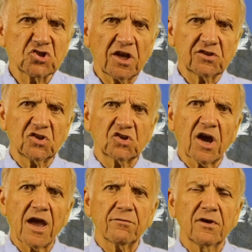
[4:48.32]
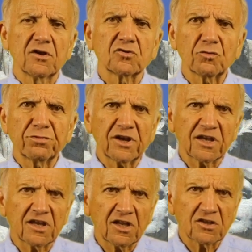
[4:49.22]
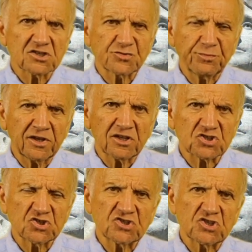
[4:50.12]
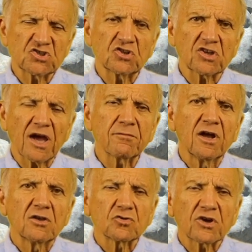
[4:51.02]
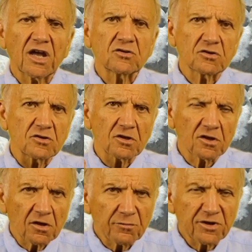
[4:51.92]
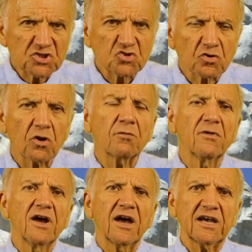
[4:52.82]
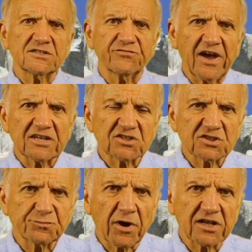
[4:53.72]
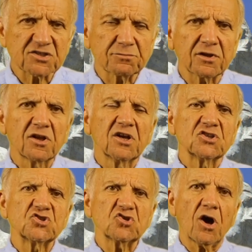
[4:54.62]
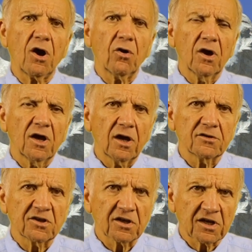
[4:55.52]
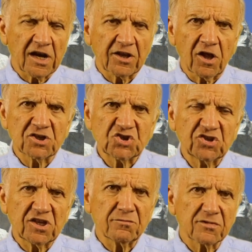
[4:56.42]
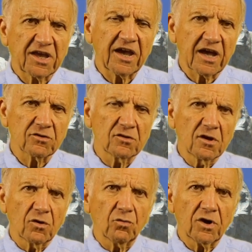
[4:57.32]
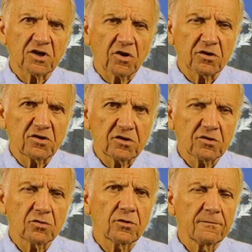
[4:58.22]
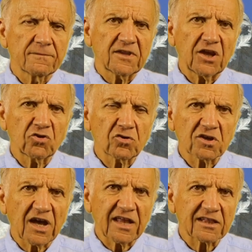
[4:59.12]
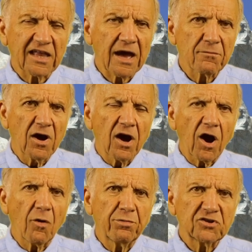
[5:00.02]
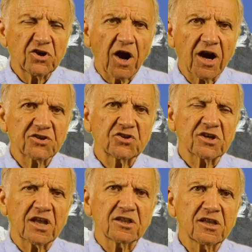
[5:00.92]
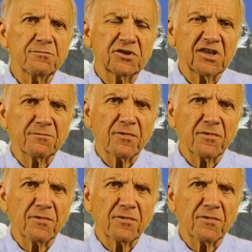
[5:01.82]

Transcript: not the time to bring in the spinach. This is the time to get to the emergency room as fast as possible, so the cardiology team can work on you, take you to the cath lab, open the artery and limit the